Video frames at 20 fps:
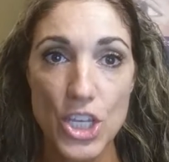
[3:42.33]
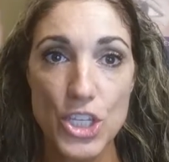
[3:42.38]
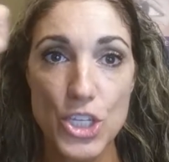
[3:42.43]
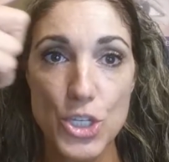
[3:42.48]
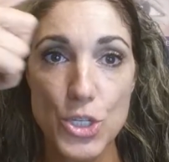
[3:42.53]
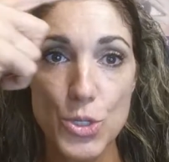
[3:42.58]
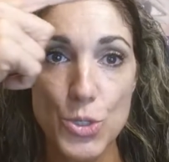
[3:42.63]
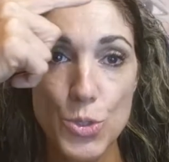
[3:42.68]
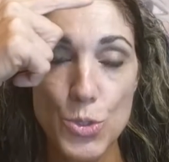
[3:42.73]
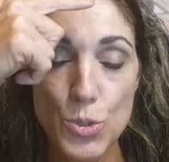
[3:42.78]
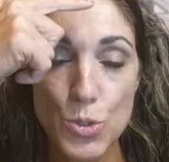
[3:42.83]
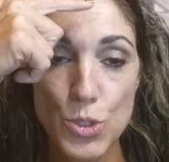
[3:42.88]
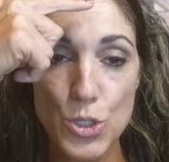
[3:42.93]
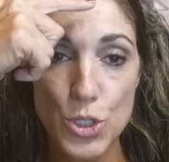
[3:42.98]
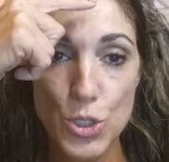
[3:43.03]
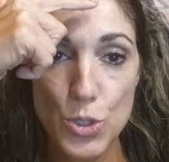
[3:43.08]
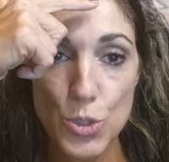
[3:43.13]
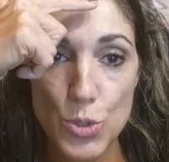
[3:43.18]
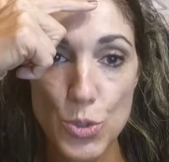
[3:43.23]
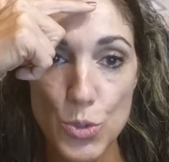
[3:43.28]
you
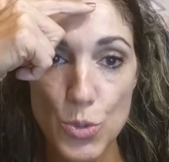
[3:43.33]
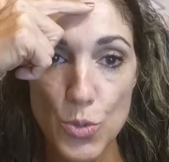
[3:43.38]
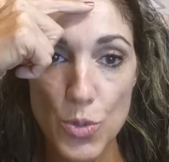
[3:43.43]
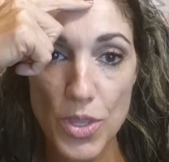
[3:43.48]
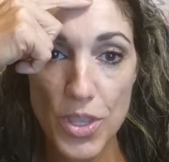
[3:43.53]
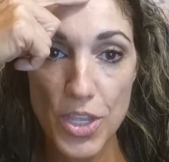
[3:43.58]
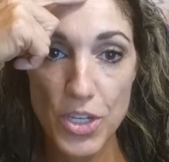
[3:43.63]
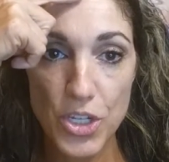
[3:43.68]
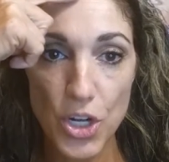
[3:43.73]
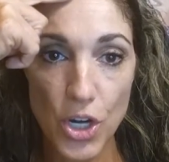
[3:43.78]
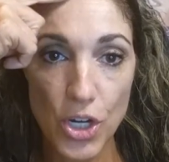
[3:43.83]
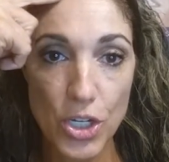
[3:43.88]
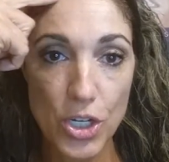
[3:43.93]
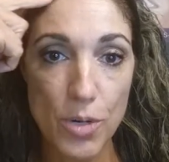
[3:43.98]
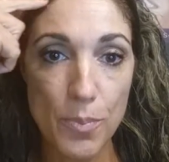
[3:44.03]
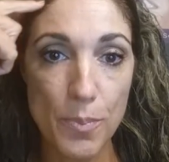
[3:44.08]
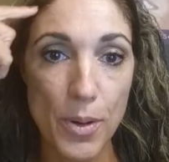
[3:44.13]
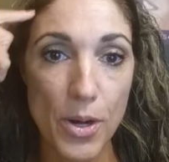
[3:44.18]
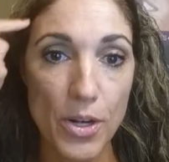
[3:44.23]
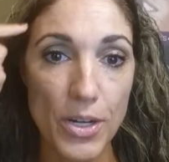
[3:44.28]
do the
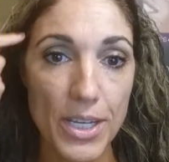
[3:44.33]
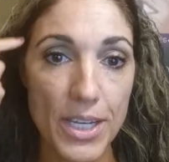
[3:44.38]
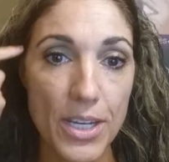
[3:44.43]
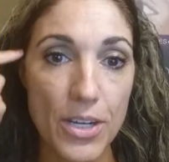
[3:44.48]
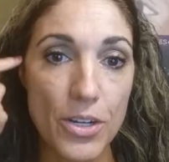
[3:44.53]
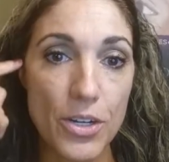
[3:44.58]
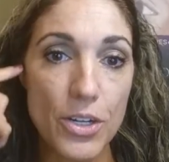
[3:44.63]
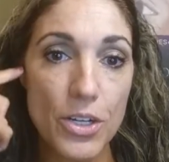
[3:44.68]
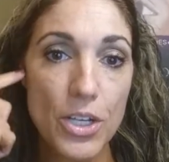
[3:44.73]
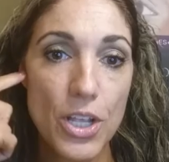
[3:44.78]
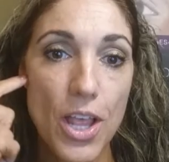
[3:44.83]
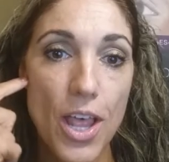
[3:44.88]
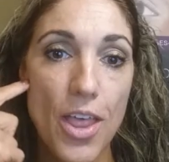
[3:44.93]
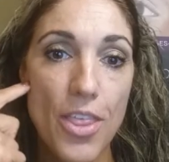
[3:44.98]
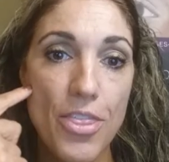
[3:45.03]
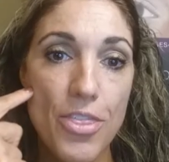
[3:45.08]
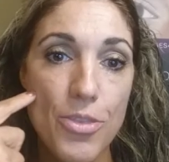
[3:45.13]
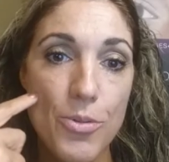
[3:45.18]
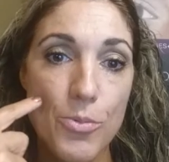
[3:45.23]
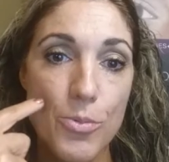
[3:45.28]
darker part here, a
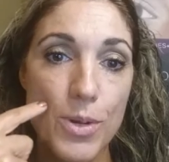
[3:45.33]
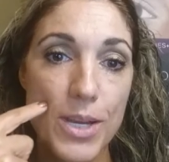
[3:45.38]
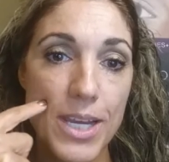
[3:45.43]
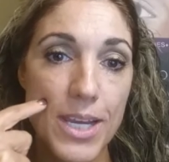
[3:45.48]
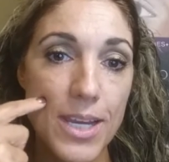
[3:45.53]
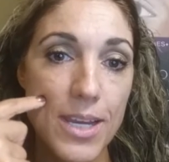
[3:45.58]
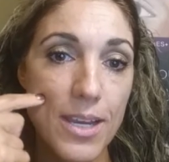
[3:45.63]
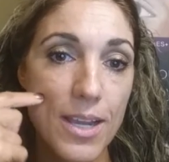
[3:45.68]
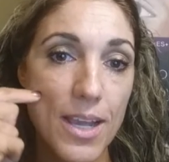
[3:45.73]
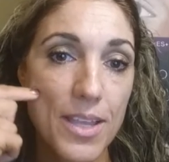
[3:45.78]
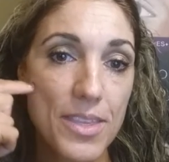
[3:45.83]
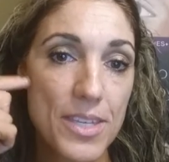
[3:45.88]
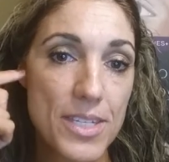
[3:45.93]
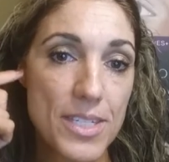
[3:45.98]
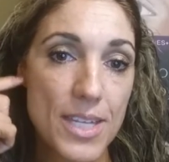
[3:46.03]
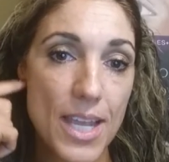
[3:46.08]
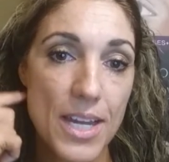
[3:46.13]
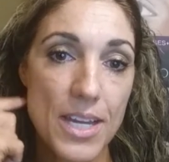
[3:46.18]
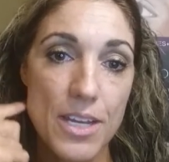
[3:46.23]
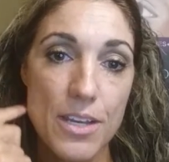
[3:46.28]
3 on the
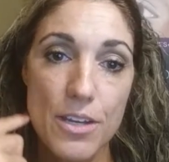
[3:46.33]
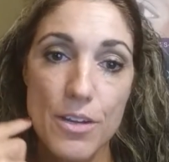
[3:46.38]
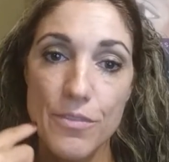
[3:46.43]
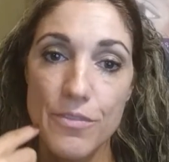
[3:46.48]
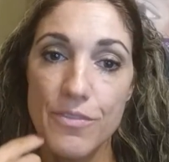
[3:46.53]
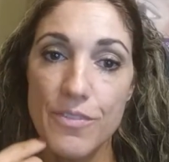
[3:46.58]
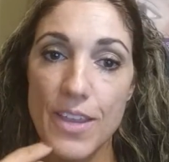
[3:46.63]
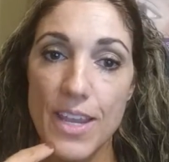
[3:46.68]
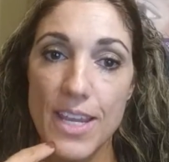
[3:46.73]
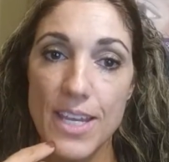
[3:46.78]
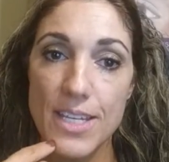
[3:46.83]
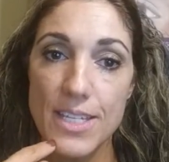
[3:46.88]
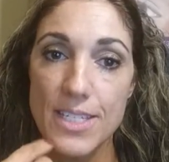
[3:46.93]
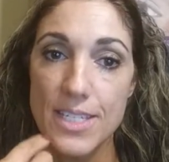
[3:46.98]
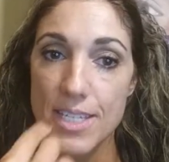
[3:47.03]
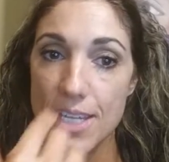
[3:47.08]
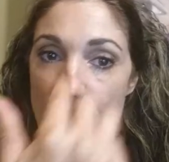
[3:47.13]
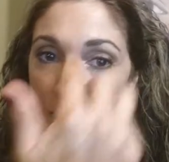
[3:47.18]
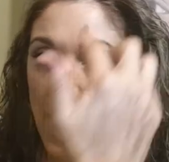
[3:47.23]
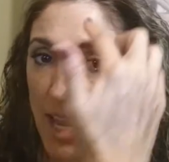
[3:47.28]
side of your
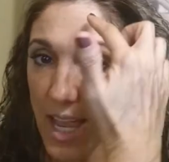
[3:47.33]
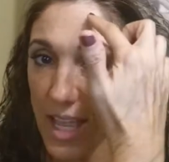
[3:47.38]
face,